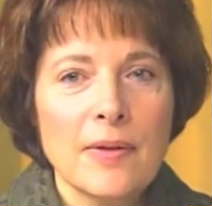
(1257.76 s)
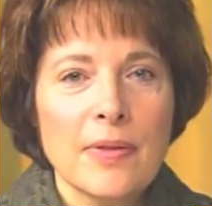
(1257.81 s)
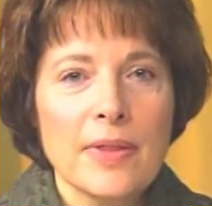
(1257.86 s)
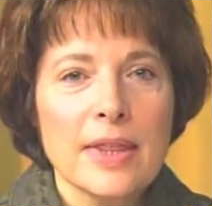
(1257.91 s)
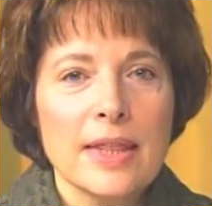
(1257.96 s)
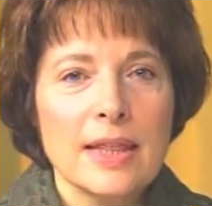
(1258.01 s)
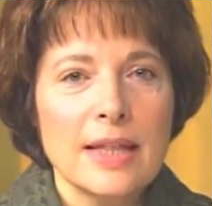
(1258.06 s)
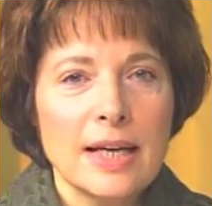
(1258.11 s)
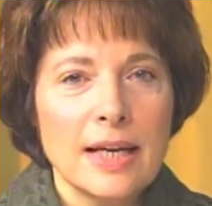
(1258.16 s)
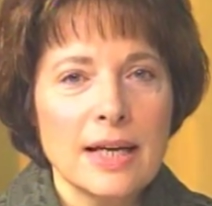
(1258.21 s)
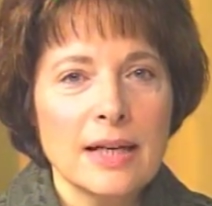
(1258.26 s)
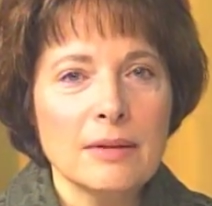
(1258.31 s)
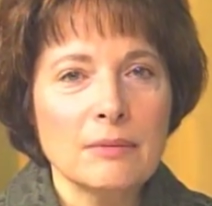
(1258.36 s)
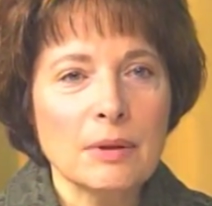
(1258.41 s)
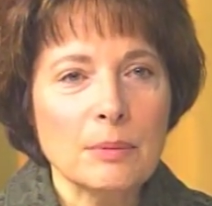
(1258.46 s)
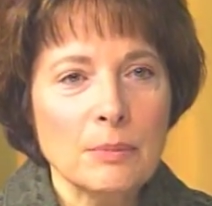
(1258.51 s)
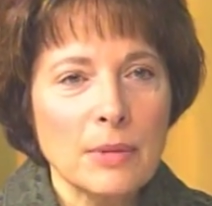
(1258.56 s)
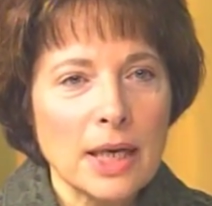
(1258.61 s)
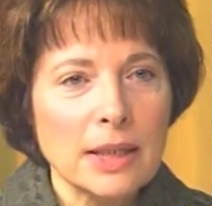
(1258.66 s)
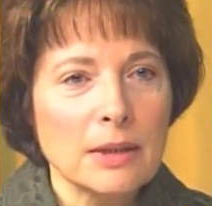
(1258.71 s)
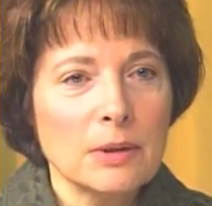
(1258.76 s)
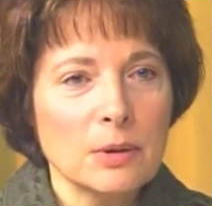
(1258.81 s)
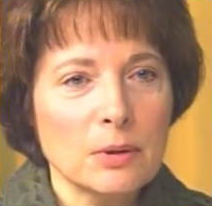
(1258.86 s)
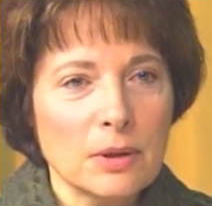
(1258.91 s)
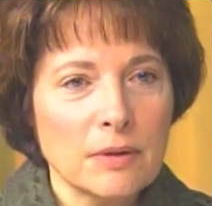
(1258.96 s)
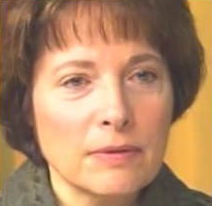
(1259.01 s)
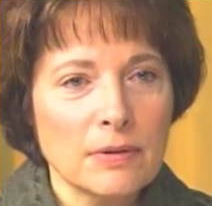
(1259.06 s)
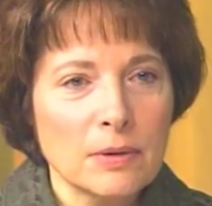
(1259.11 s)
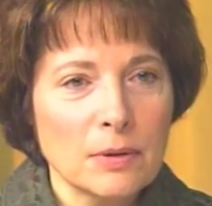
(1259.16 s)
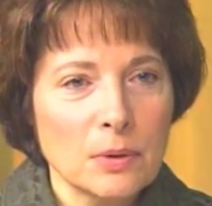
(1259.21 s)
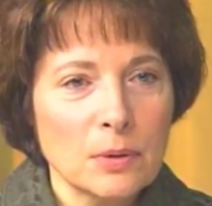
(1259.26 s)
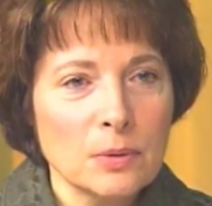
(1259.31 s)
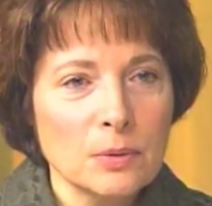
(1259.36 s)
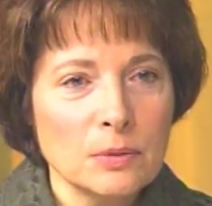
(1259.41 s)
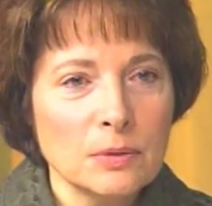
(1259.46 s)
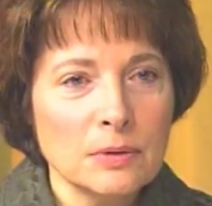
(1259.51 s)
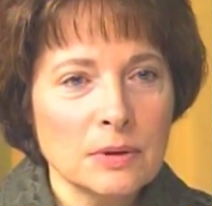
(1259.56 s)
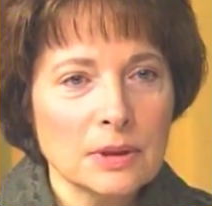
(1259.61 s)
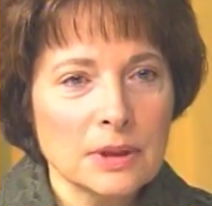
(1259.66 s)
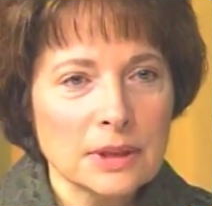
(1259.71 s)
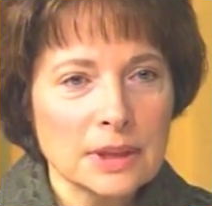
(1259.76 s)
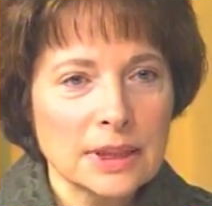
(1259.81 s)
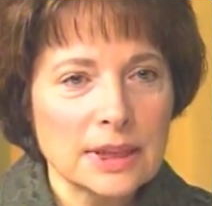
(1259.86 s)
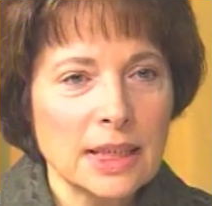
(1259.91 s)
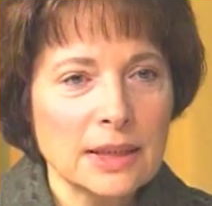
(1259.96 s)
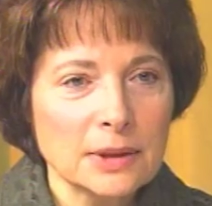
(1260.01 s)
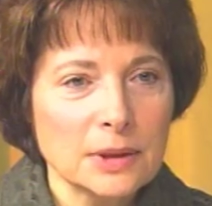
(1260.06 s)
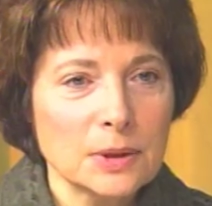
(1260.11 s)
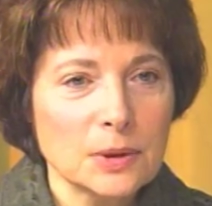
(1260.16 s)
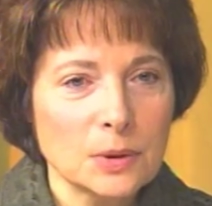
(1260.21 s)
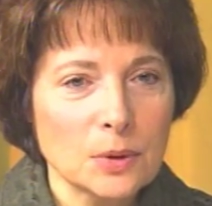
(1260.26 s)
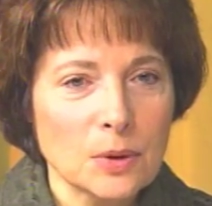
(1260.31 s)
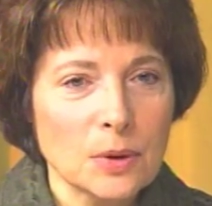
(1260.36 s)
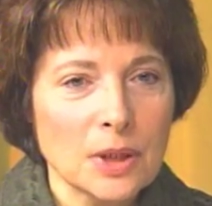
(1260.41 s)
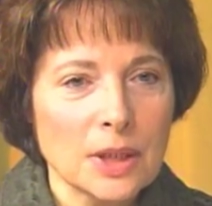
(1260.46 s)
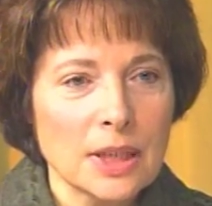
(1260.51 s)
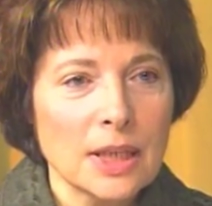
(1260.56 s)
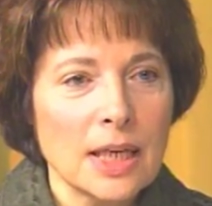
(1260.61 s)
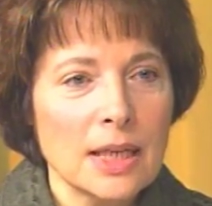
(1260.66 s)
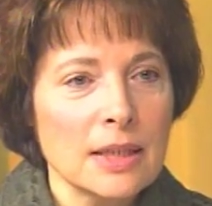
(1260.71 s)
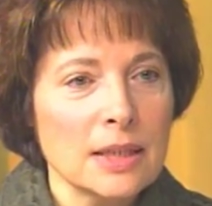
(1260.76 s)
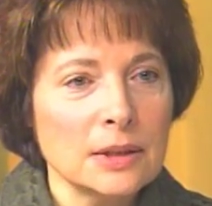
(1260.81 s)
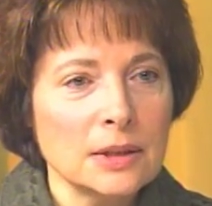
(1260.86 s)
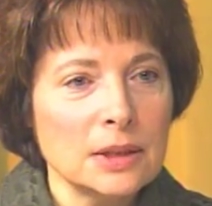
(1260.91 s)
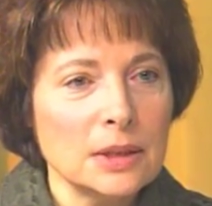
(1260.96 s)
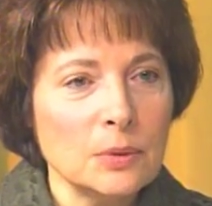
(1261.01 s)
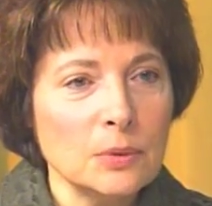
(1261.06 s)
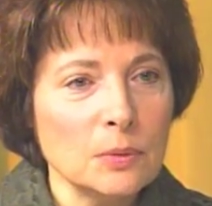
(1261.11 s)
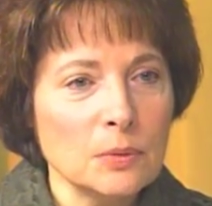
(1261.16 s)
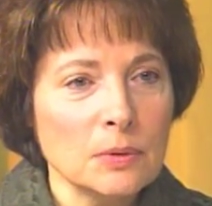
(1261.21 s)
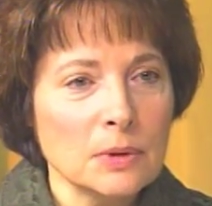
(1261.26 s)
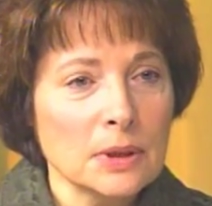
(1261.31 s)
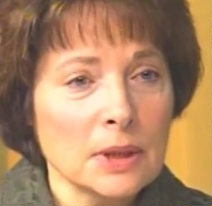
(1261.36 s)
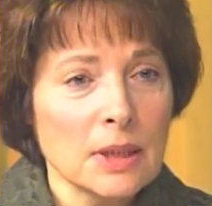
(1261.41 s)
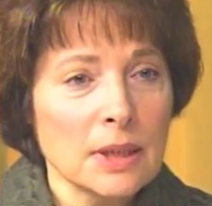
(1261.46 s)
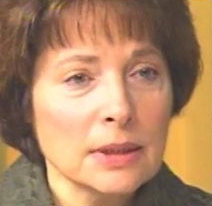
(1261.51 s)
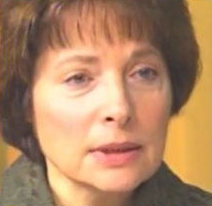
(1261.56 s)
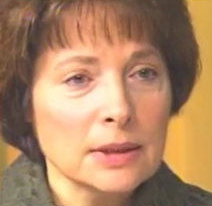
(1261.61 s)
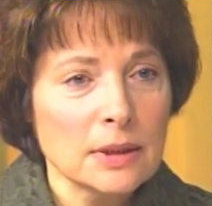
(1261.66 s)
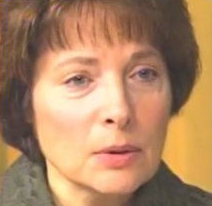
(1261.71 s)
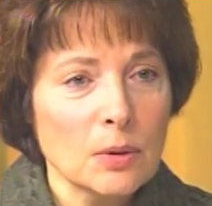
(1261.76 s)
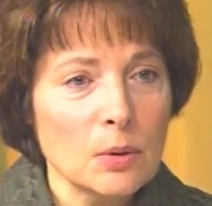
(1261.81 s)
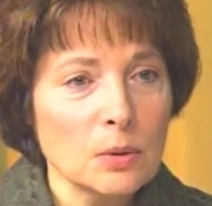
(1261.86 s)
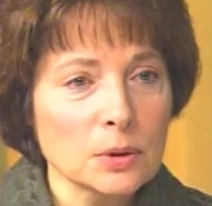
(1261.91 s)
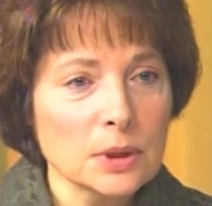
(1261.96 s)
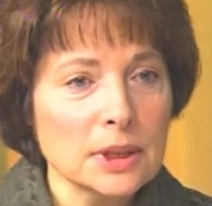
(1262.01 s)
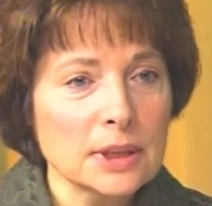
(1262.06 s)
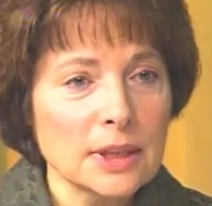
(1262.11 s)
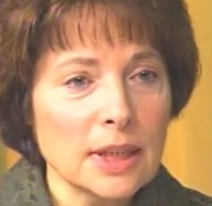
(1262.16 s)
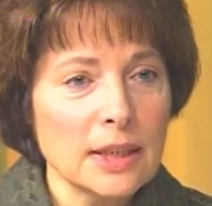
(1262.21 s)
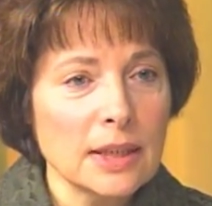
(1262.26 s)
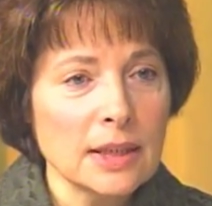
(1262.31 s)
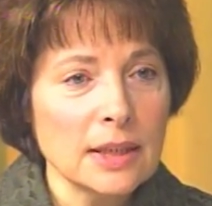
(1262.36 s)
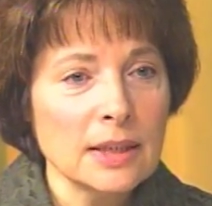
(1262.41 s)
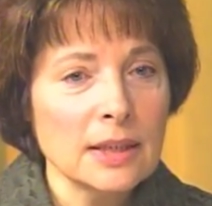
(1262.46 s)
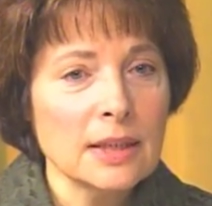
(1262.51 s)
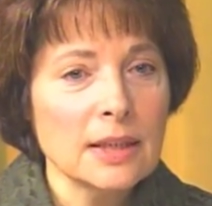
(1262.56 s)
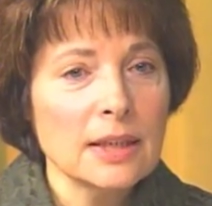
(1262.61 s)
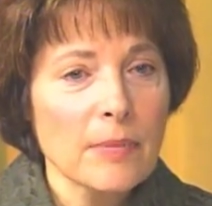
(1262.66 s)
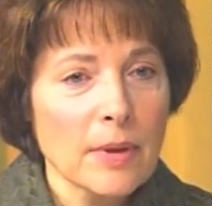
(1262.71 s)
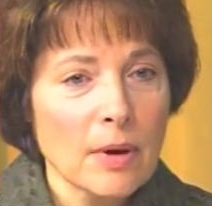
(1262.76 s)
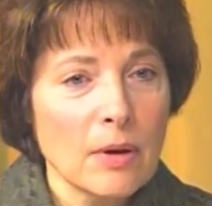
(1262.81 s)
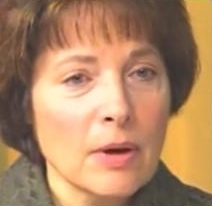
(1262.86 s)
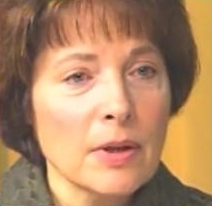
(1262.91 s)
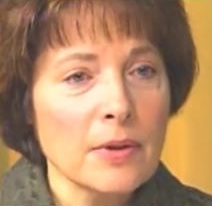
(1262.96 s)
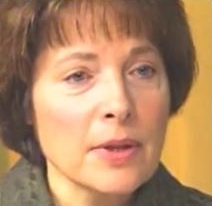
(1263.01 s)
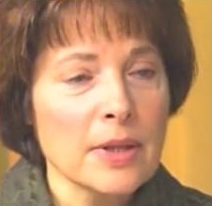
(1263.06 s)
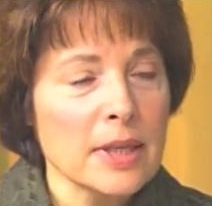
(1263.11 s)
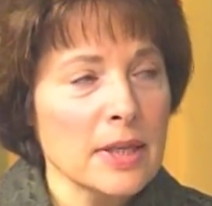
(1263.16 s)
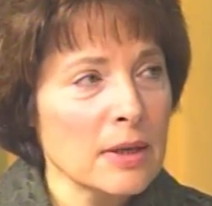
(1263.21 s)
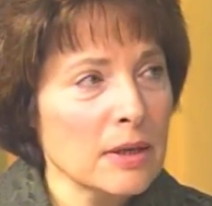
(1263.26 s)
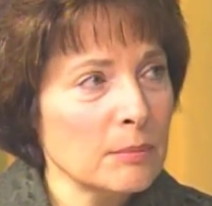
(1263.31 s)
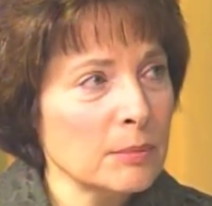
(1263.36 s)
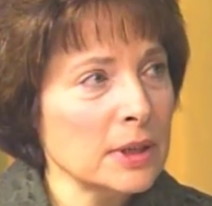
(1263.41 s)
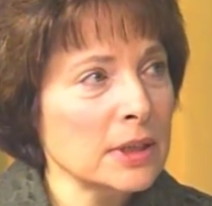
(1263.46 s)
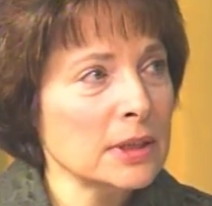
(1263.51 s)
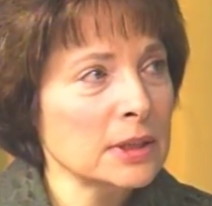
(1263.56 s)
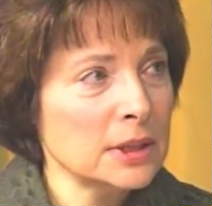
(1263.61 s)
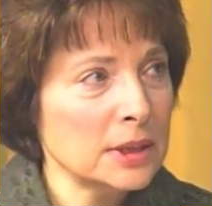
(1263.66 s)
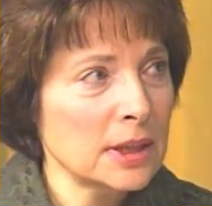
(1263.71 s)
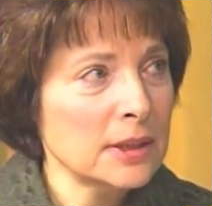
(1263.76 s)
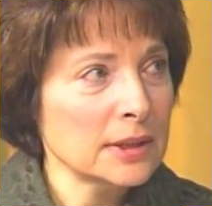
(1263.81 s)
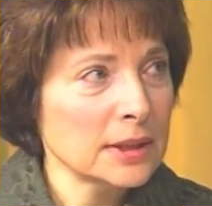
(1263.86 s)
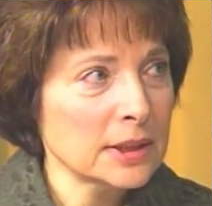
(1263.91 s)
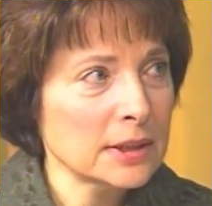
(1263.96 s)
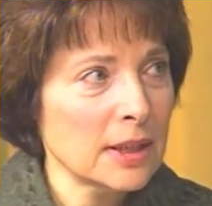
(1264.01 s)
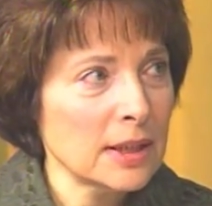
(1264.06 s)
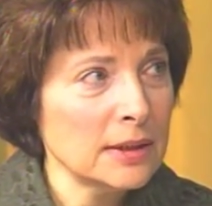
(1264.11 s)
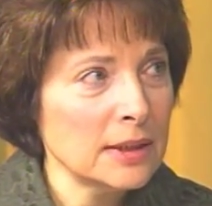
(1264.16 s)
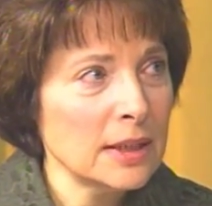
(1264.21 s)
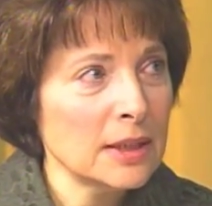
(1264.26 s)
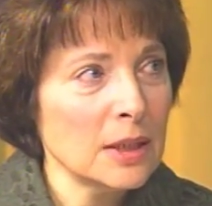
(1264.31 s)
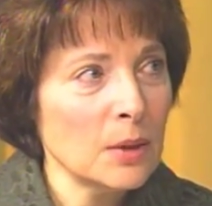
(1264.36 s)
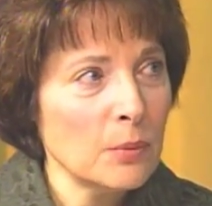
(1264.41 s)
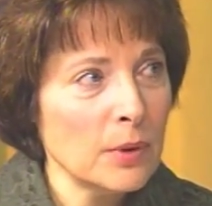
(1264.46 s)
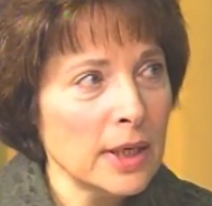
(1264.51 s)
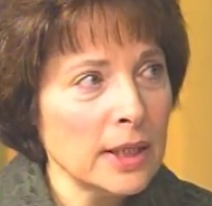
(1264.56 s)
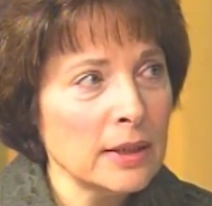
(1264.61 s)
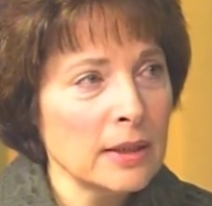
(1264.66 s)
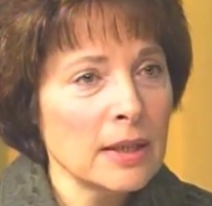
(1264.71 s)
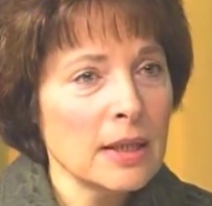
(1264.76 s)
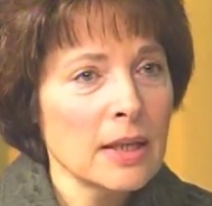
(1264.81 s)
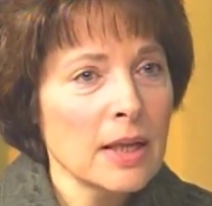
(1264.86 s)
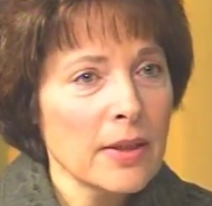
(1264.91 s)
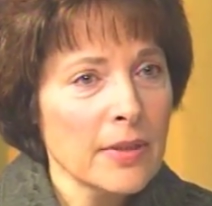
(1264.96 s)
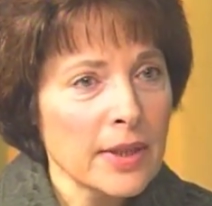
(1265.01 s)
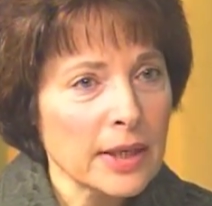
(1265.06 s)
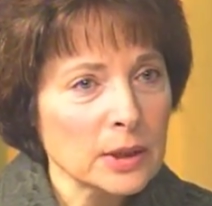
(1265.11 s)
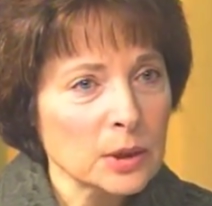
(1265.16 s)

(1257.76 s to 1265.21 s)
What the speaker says: that reminded her of her own saint story, and then she did a whole study on the Armenian genocide in a way that